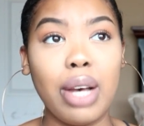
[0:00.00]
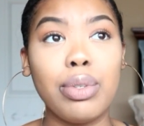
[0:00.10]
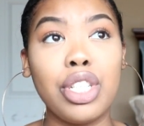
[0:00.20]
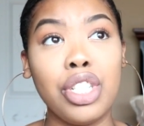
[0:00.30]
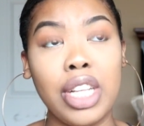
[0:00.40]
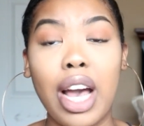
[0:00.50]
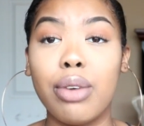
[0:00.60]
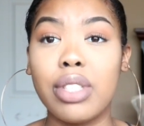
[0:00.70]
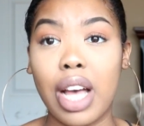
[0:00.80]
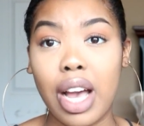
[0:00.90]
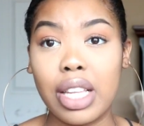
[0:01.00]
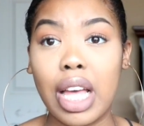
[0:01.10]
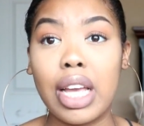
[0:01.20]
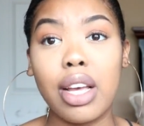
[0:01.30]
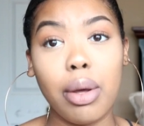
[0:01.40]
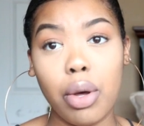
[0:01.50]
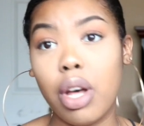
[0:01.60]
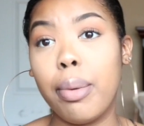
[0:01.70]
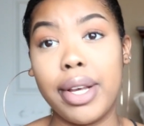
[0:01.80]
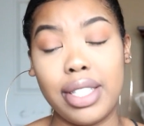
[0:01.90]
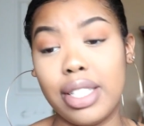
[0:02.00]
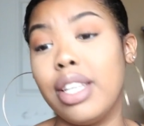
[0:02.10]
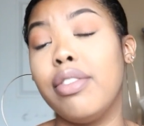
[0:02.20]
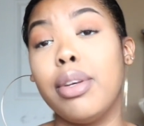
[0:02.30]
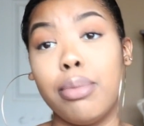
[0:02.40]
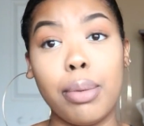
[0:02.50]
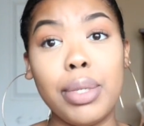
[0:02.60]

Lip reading: I was literally outside like about to give him